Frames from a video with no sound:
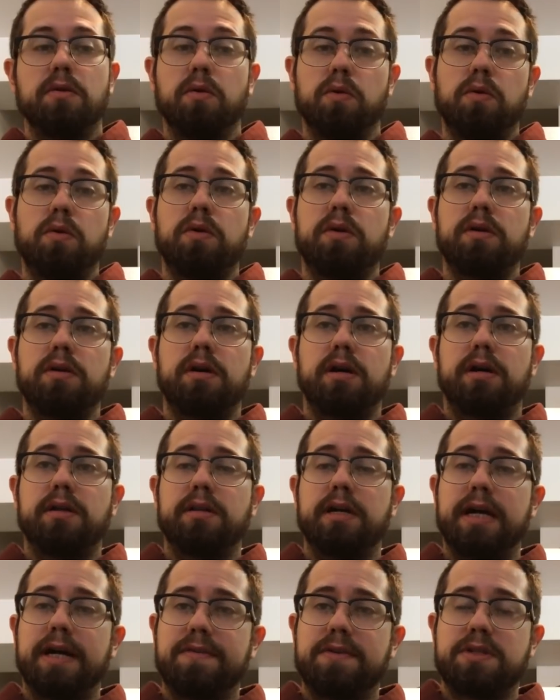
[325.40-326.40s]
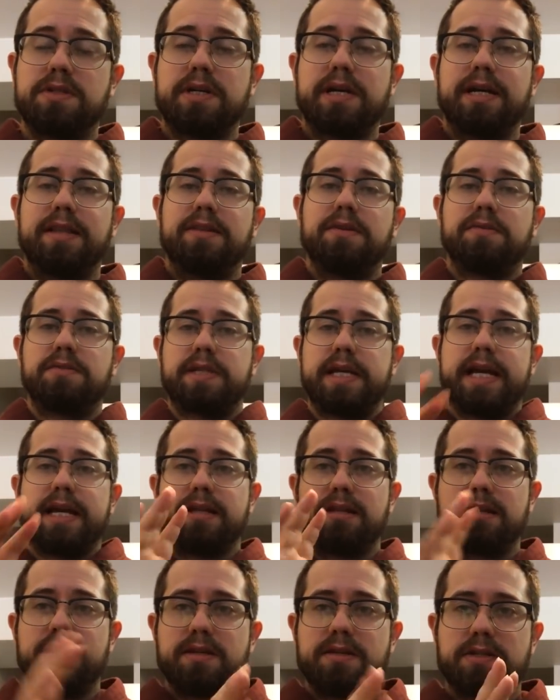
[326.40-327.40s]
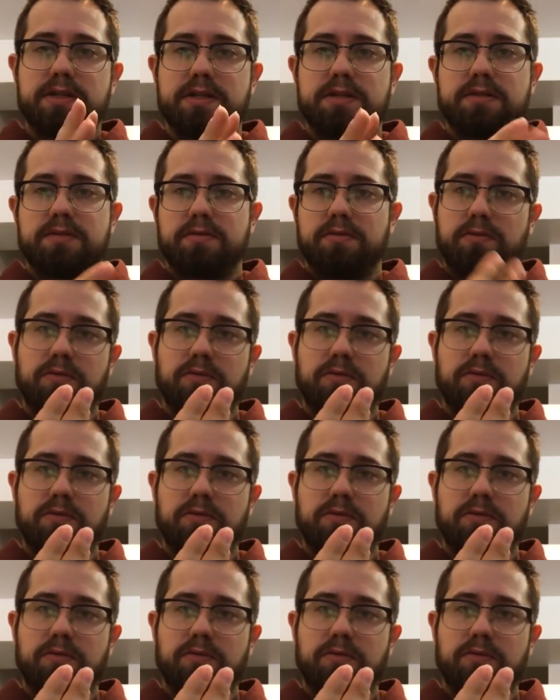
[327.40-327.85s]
Or on the other side, they'll take this